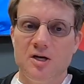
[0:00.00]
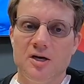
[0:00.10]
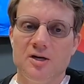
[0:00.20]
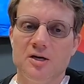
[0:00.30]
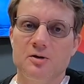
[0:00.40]

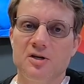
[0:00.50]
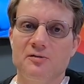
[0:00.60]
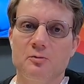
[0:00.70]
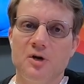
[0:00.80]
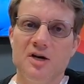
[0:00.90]
There were
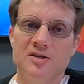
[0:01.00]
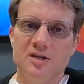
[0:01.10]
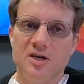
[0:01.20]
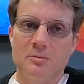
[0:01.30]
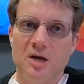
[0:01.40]
different ways
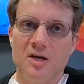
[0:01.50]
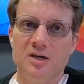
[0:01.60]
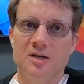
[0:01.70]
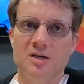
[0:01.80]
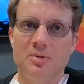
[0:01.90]
that they made
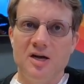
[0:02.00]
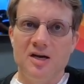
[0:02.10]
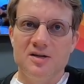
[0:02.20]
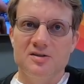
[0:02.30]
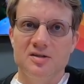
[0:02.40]
it in the
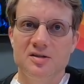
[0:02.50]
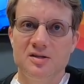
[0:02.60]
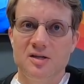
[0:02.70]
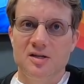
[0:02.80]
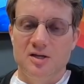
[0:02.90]
past,
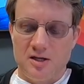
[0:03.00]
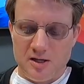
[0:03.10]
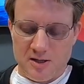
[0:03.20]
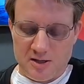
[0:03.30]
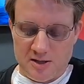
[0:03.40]

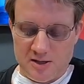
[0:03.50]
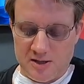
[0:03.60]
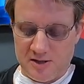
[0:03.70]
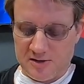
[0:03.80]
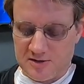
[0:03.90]

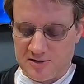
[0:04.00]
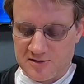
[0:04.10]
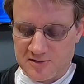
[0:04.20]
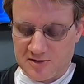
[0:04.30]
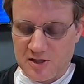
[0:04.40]
and
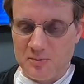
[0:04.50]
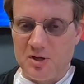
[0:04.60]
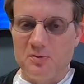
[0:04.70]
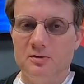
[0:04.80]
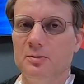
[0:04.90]
some
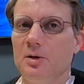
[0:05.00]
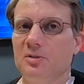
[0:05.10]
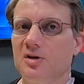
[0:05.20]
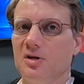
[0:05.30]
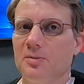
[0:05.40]
people
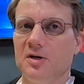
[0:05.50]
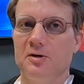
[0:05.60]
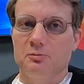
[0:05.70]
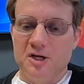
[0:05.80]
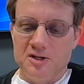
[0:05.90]
remember there
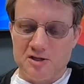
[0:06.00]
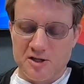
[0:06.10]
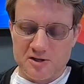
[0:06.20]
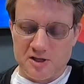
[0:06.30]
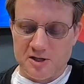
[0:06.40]
being red
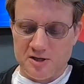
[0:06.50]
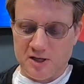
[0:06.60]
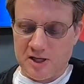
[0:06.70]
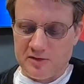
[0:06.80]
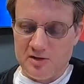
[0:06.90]
sauce on it.
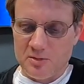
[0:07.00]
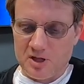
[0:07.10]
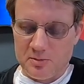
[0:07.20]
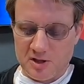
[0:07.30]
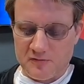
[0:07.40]
Not
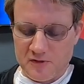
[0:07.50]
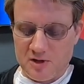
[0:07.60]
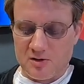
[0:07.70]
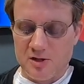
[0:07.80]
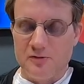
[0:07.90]
everybody, but a
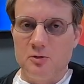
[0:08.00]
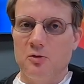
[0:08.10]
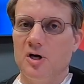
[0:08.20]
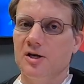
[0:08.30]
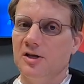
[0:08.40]
few. If you
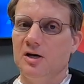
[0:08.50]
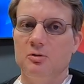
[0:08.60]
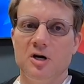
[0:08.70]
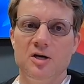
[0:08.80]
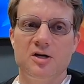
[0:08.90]
want it that
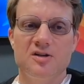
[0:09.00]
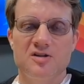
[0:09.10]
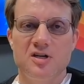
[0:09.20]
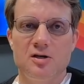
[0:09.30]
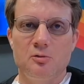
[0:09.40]
way, you can
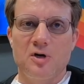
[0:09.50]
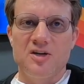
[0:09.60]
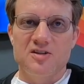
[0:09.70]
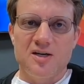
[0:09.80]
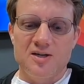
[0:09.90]
say no
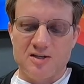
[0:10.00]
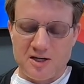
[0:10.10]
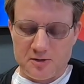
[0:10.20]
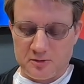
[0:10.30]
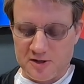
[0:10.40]
white sauce,
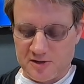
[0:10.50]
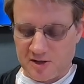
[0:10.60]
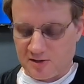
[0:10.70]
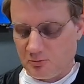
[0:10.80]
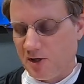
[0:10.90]
add red
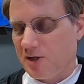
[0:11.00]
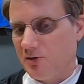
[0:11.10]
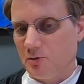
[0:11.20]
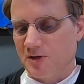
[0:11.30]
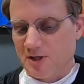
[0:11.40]
sauce, and we
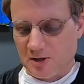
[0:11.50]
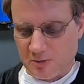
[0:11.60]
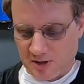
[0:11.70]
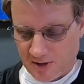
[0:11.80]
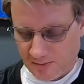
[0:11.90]
can do it that
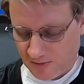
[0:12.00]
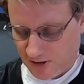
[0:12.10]
way.